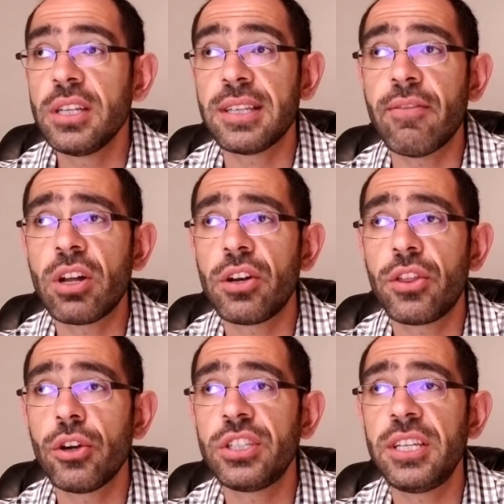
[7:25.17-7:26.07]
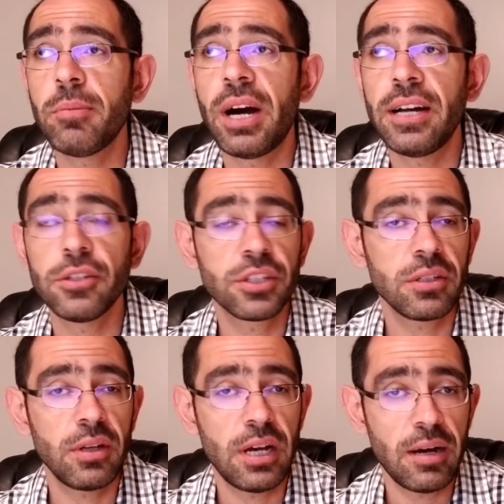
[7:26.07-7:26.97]
713 miles
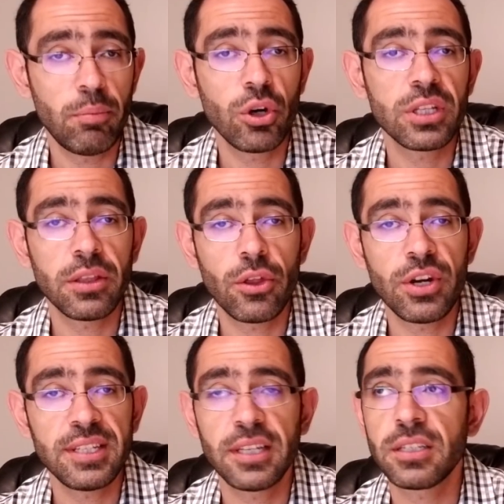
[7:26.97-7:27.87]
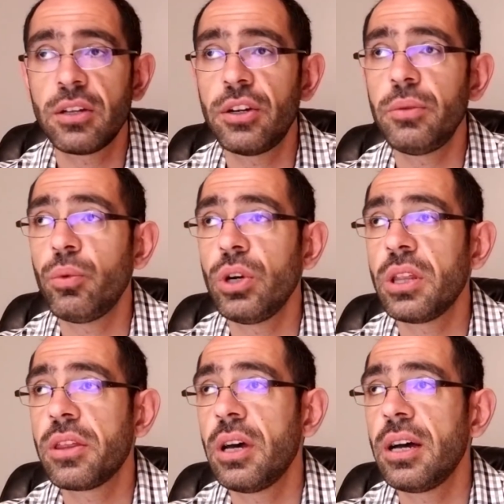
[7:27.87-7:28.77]
booked at $3,600
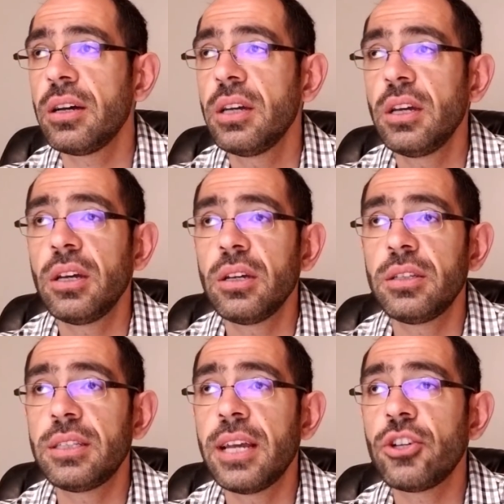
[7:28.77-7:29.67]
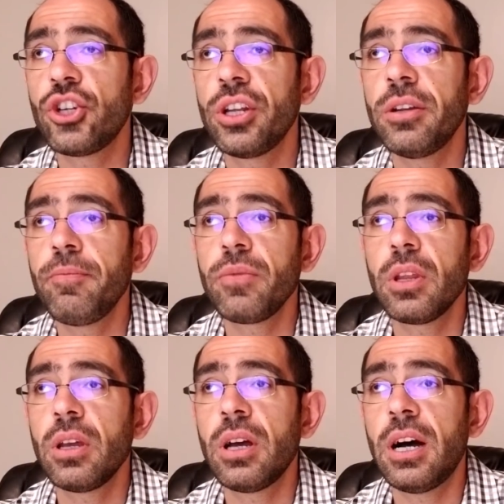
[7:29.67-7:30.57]
with detention.
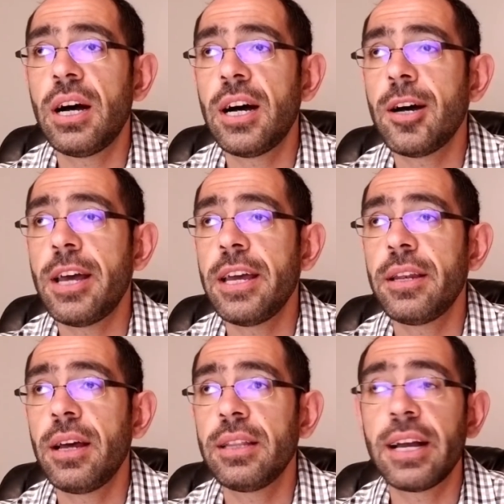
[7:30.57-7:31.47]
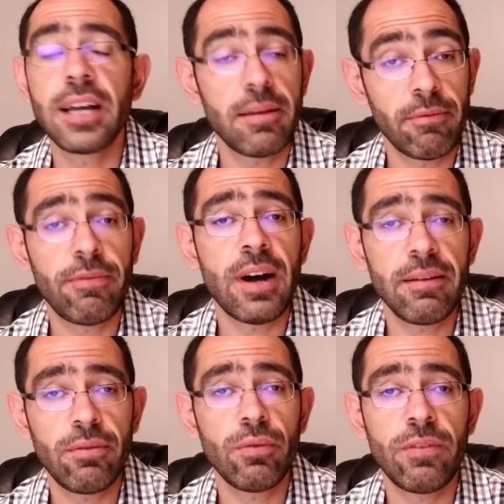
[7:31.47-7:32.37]
And that got him
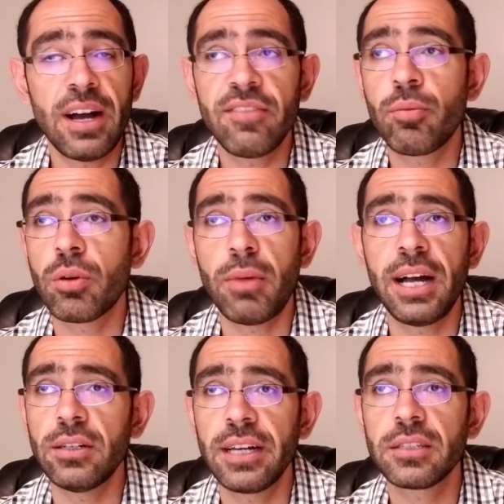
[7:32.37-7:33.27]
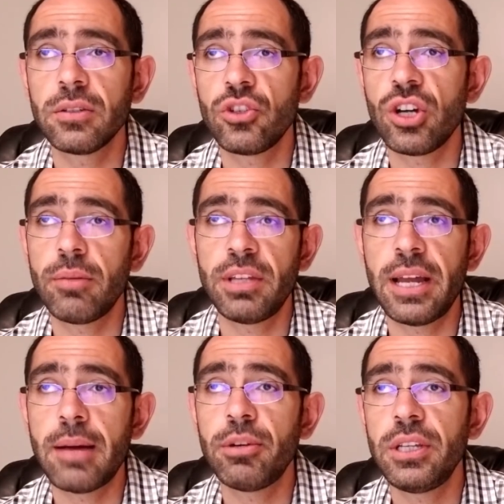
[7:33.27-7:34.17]
$505 per mile. Excellent job. Then
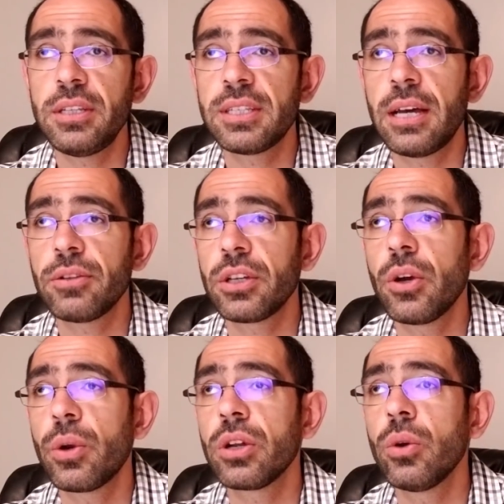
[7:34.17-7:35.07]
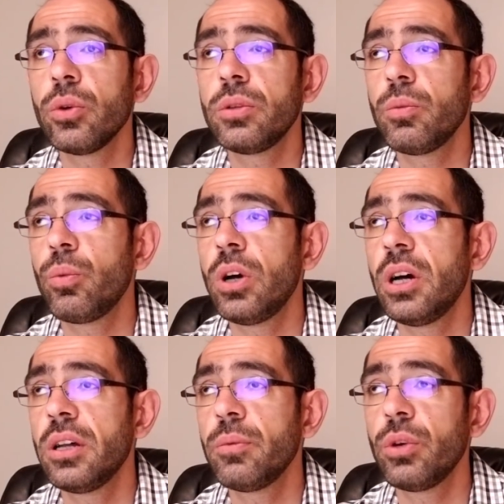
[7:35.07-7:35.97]
Aberdeen, South Dakota, going
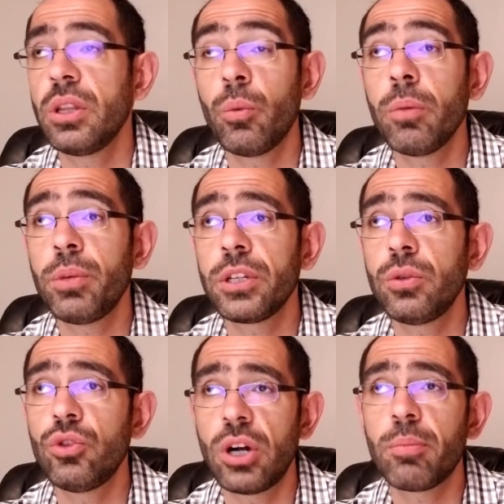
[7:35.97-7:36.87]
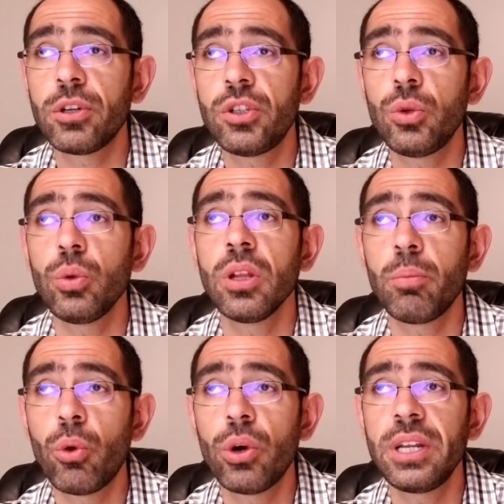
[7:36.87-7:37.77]
with a 1-pick 2-dropper to
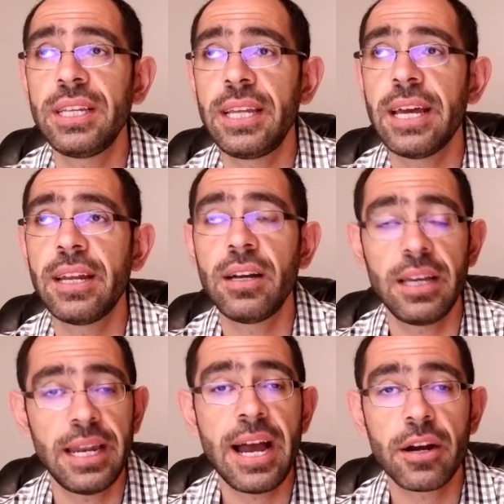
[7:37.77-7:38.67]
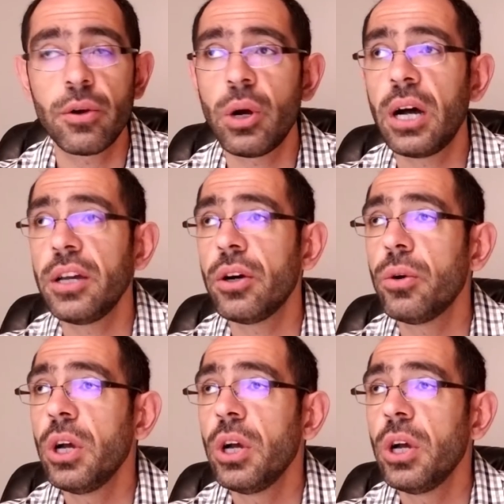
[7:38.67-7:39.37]
LaPorte, Indiana, and Akron, Ohio.